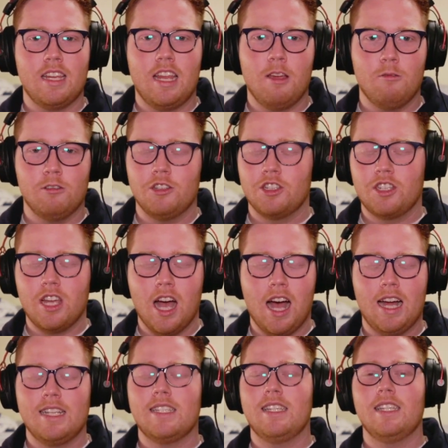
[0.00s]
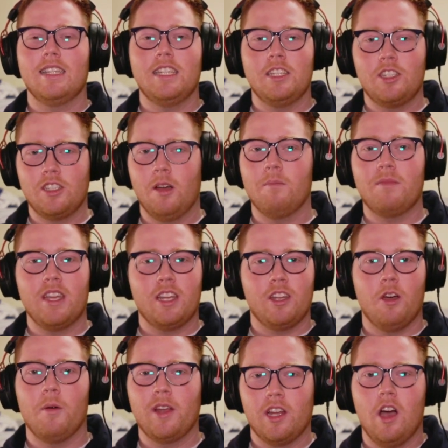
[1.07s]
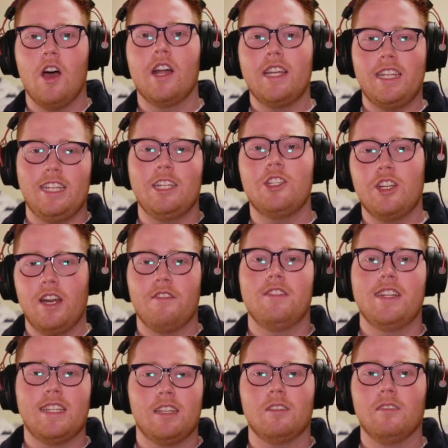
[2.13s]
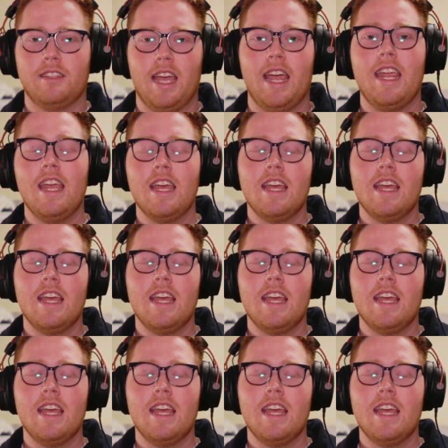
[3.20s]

it was just constantly something going on each and every single day.